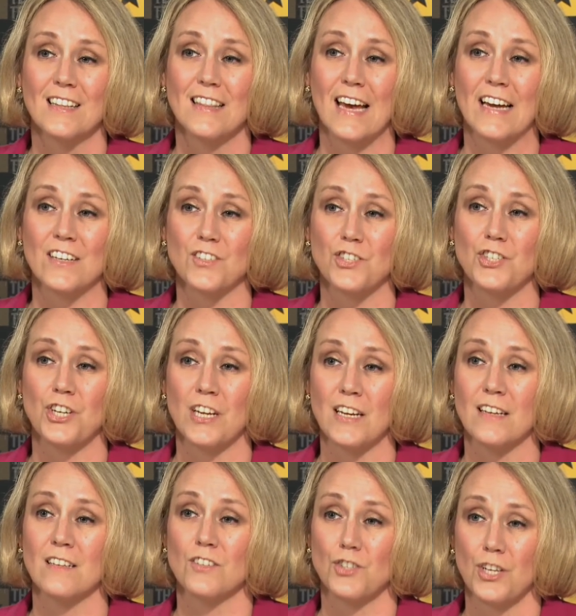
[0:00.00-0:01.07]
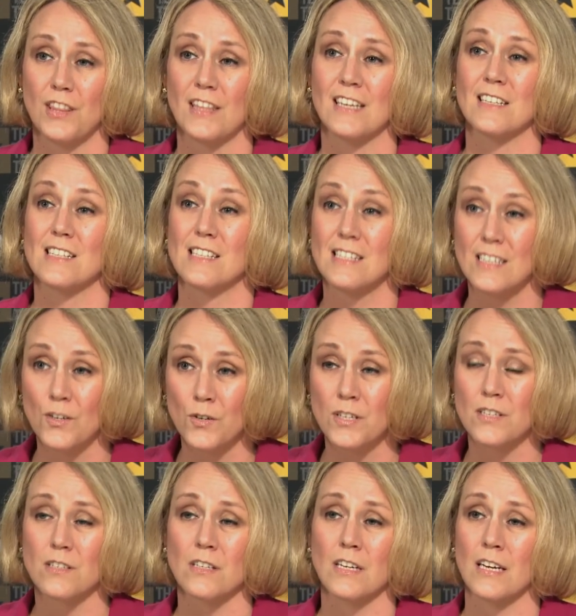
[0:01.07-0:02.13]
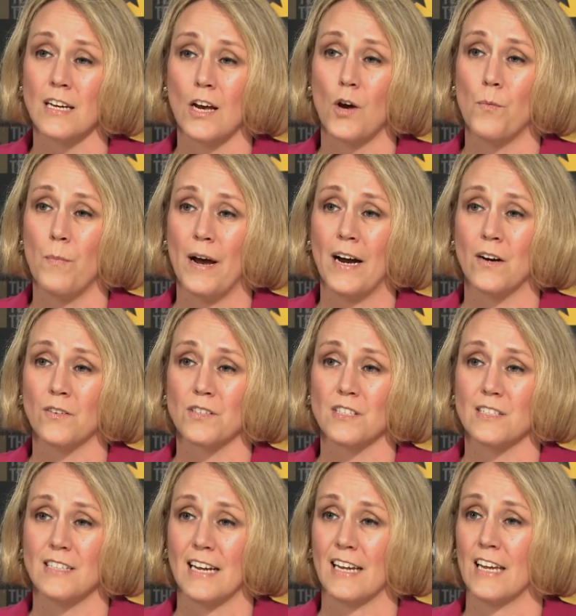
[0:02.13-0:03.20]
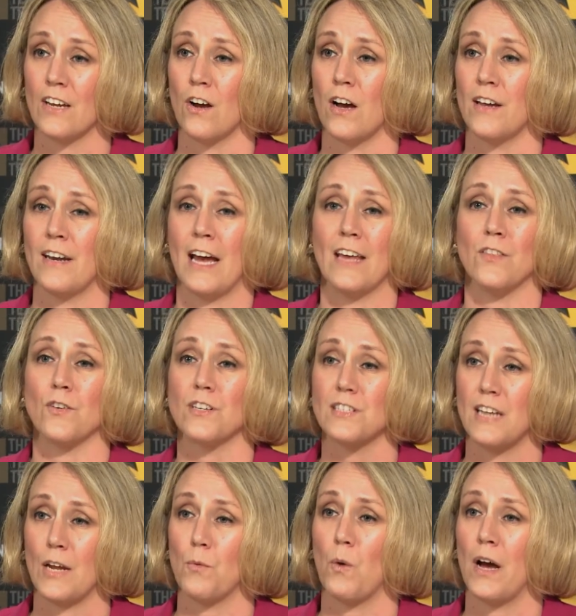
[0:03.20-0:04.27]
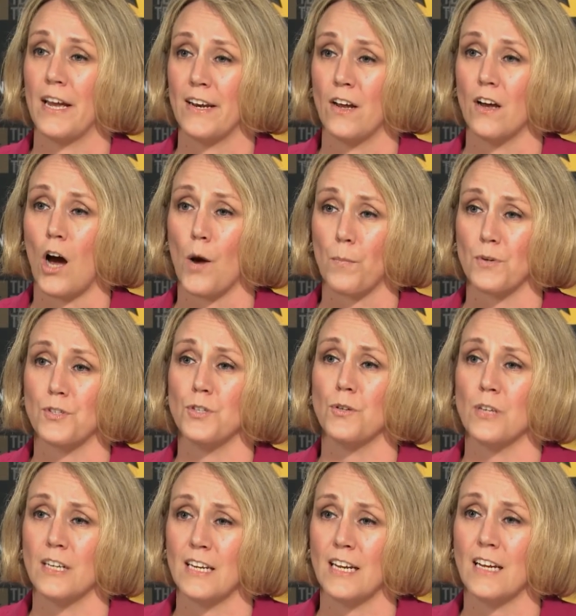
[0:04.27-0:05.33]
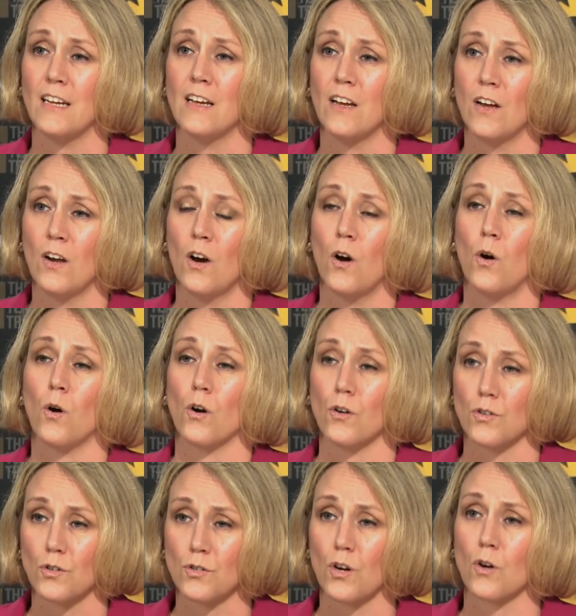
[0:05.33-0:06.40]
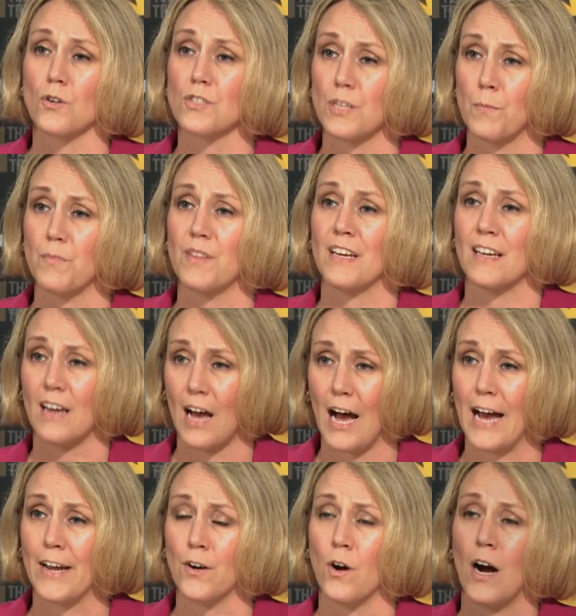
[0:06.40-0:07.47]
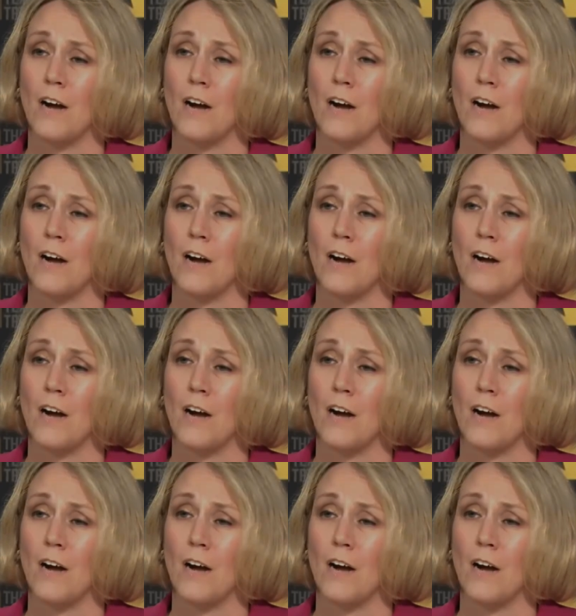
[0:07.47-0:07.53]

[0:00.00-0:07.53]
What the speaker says: that she thinks seriously about taking on either a statewide opportunity or something higher